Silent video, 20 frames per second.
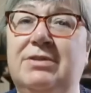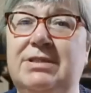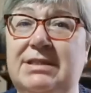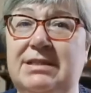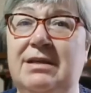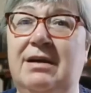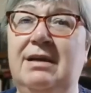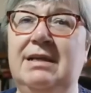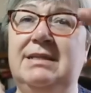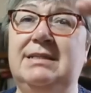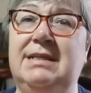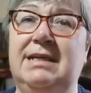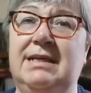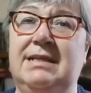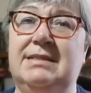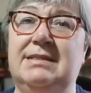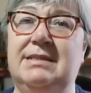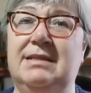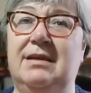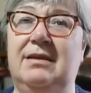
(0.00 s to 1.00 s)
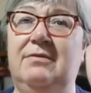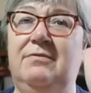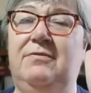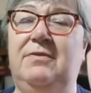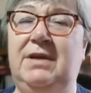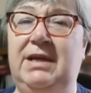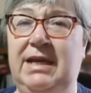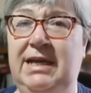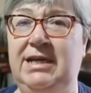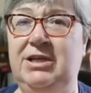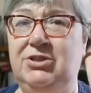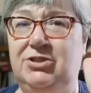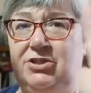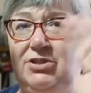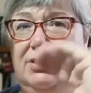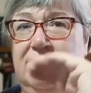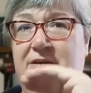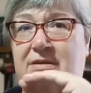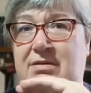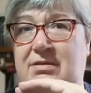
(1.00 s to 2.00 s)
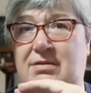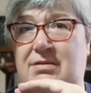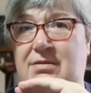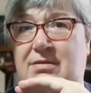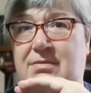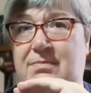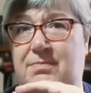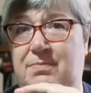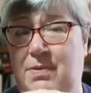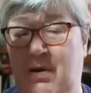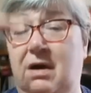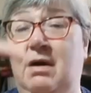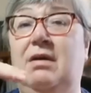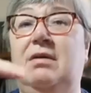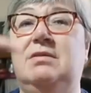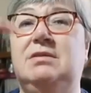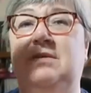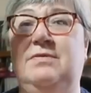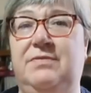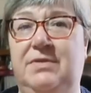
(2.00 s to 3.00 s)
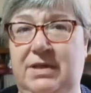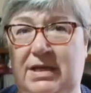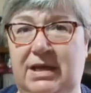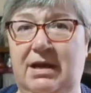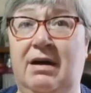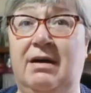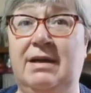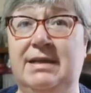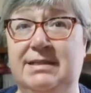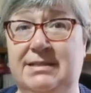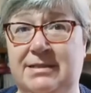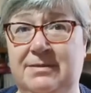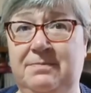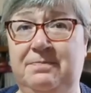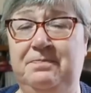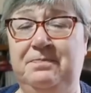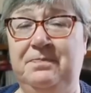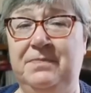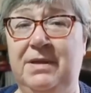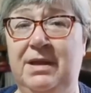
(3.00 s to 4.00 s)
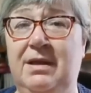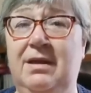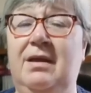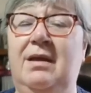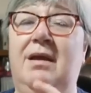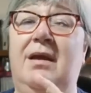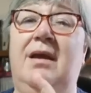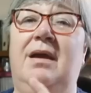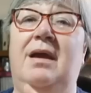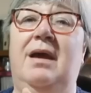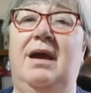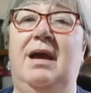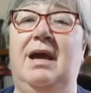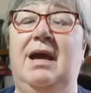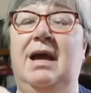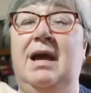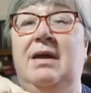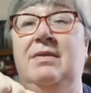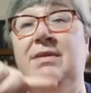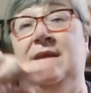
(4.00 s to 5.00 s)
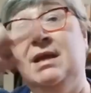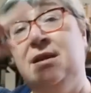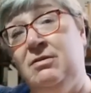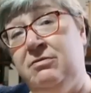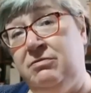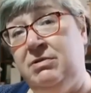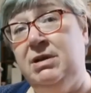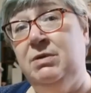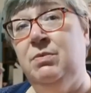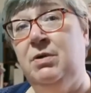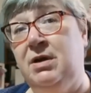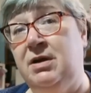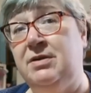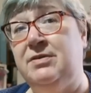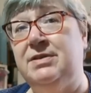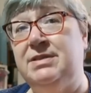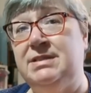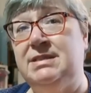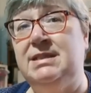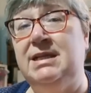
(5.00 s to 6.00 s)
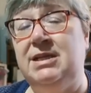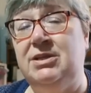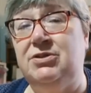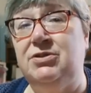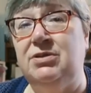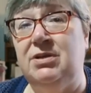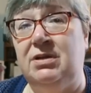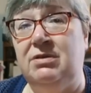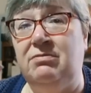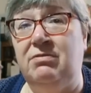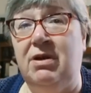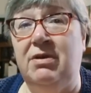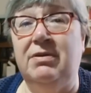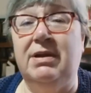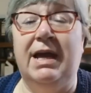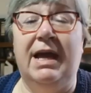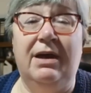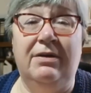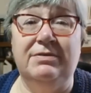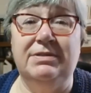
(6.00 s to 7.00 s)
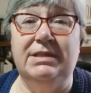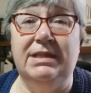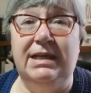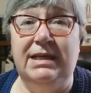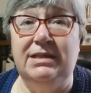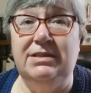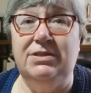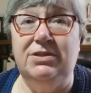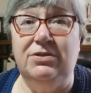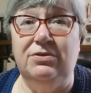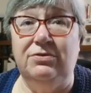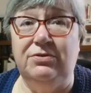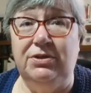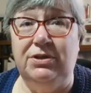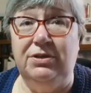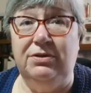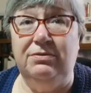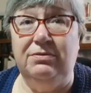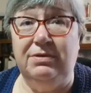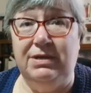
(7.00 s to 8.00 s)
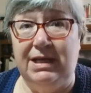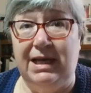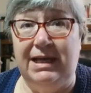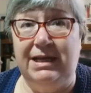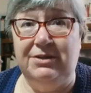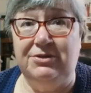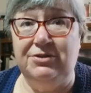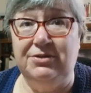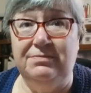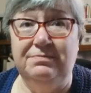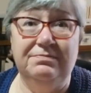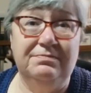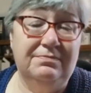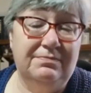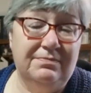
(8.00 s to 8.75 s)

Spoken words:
your sizes for each part of the item, and then rework the stitch and row count into your new gauge.